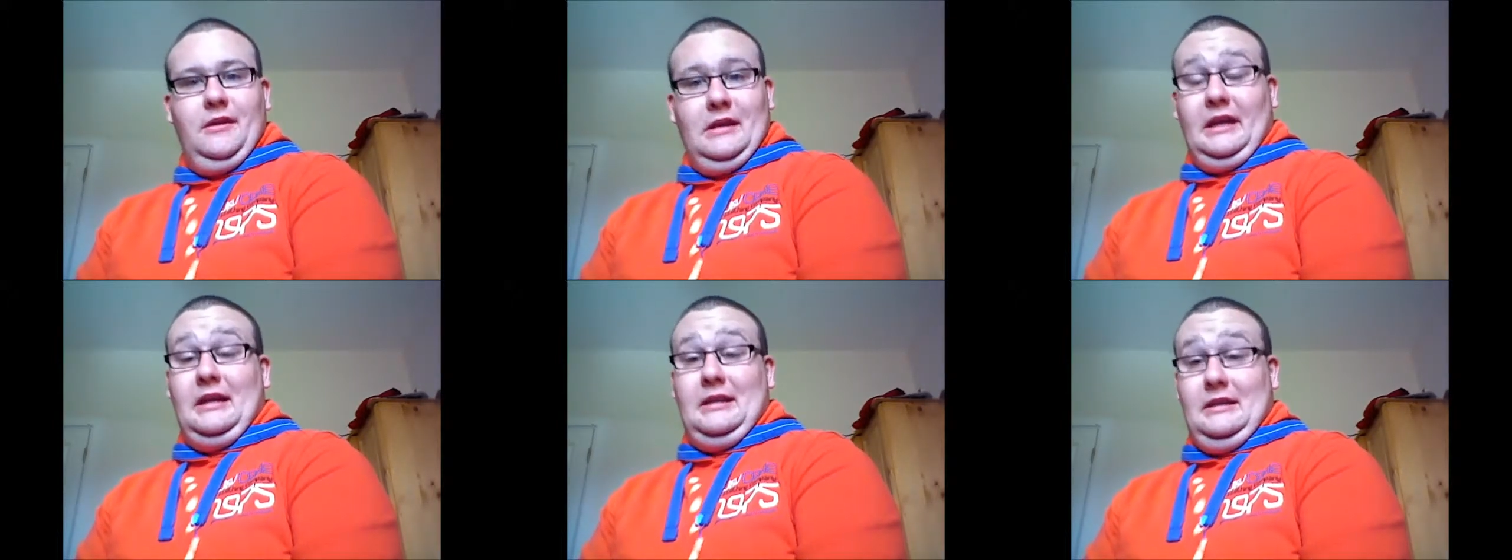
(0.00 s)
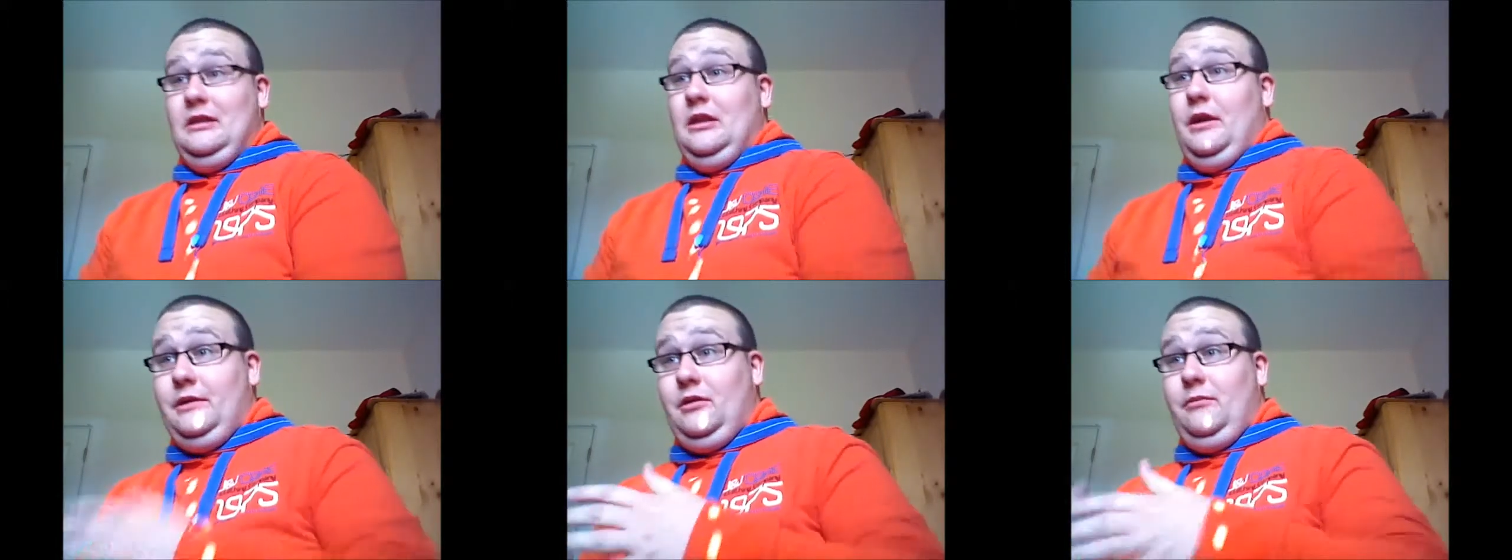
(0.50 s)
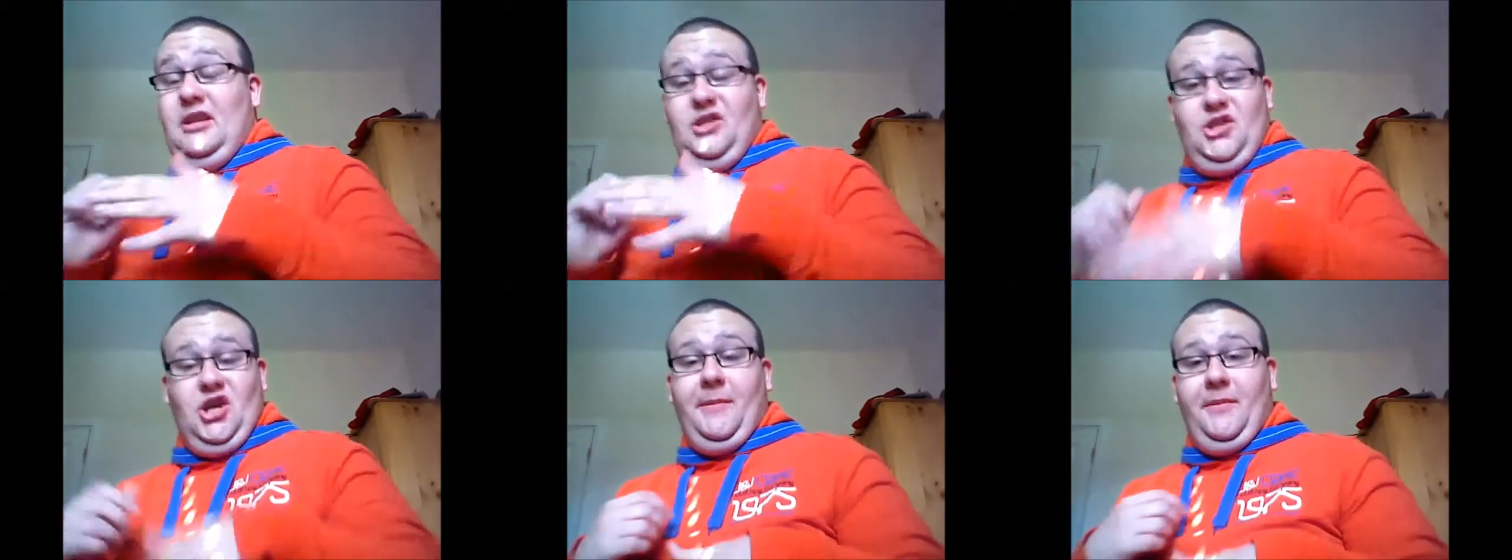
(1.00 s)
Like no, I don't mean
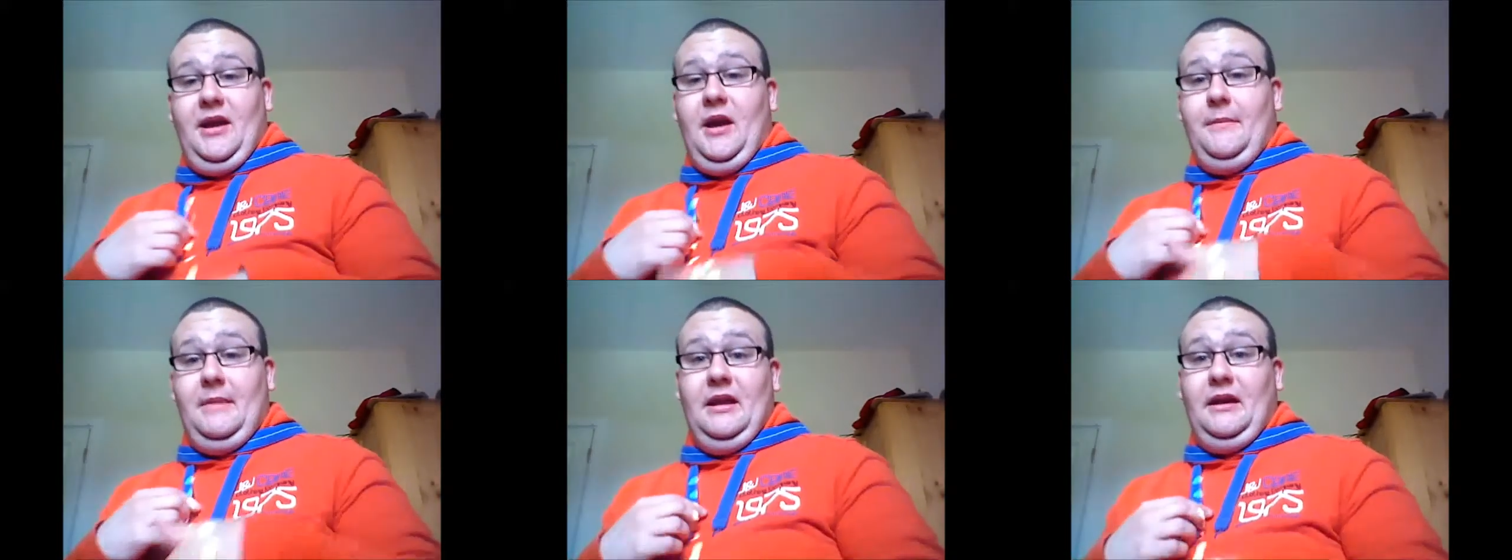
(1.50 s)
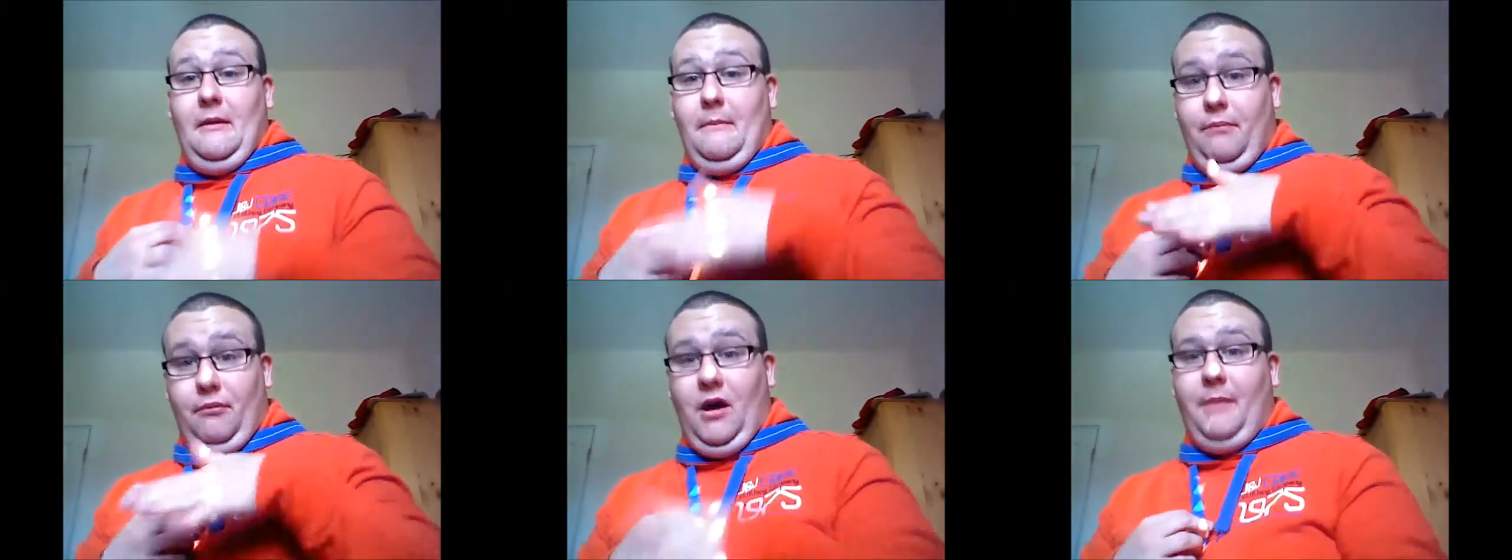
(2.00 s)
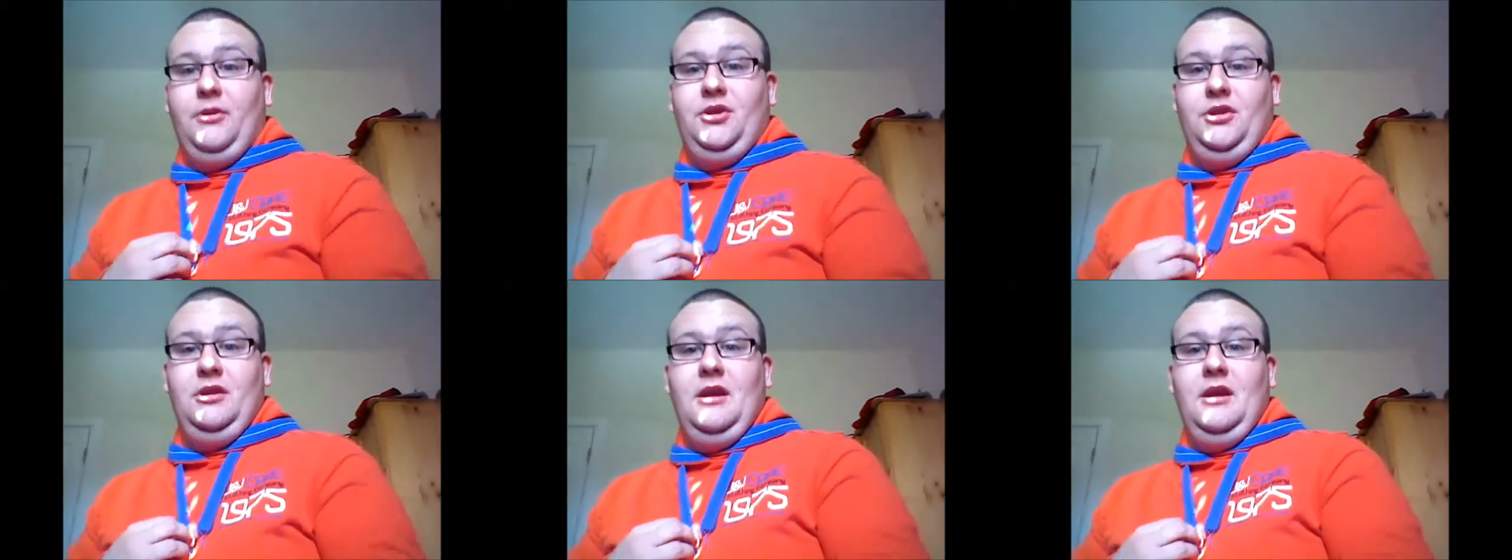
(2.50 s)
jobbering. I mean like proper